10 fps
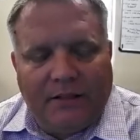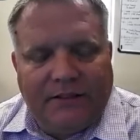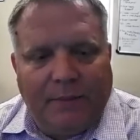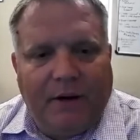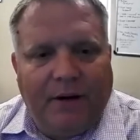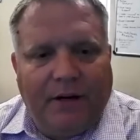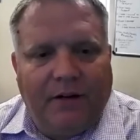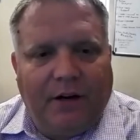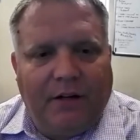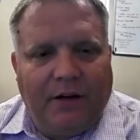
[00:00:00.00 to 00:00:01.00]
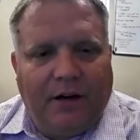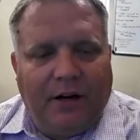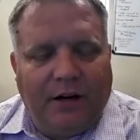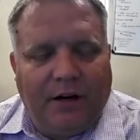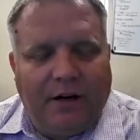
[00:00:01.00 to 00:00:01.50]
semi-regularly
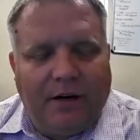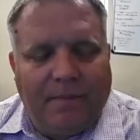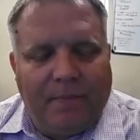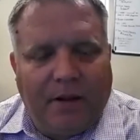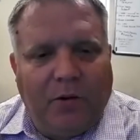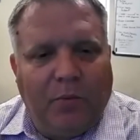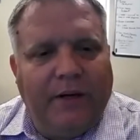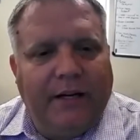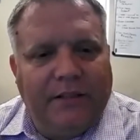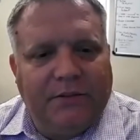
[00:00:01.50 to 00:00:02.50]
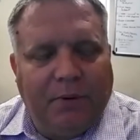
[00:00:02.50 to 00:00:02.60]
on the weekends,